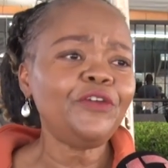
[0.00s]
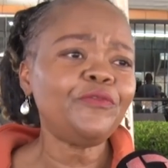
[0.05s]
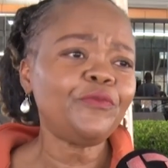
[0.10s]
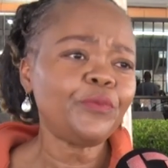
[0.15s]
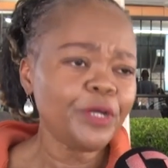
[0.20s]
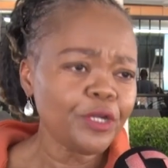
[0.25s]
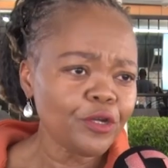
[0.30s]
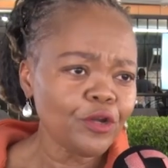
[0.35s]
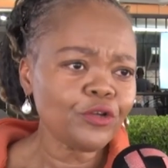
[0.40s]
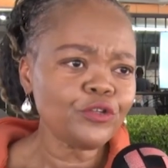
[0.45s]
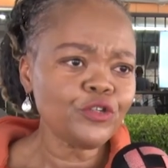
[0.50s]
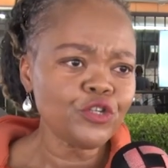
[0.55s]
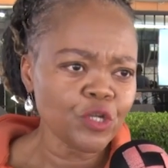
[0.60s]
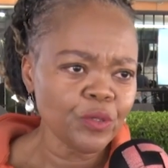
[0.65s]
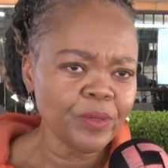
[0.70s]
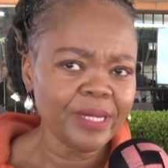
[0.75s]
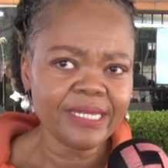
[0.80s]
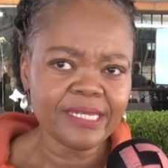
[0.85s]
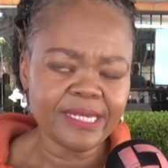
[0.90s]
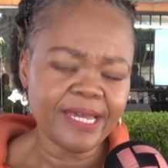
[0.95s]
If we
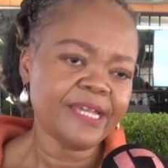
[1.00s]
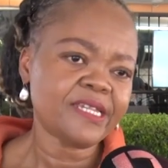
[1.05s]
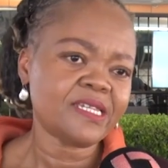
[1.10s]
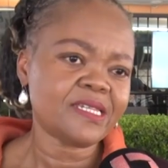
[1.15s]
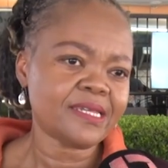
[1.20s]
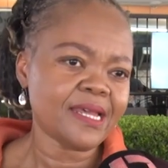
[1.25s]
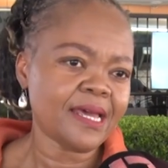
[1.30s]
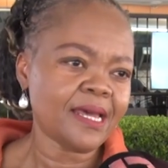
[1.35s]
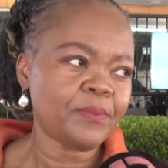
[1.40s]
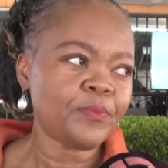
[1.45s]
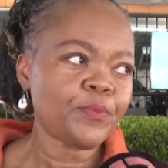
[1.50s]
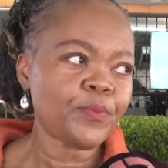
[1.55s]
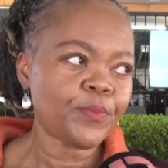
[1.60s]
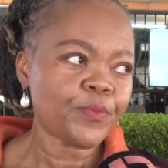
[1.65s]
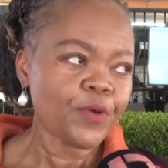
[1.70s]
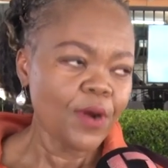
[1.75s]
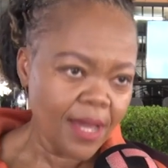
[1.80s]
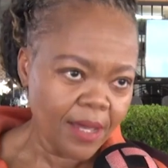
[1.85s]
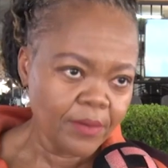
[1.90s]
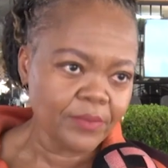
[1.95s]
don't do it as
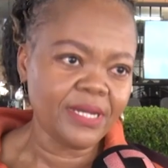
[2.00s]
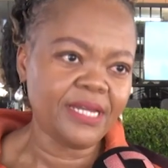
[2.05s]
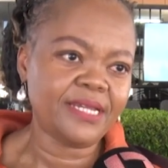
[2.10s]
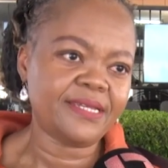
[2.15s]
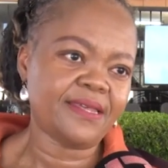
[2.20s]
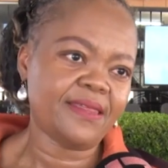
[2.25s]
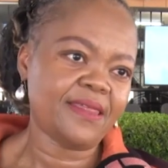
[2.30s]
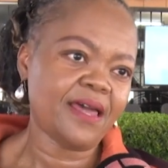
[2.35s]
Proudly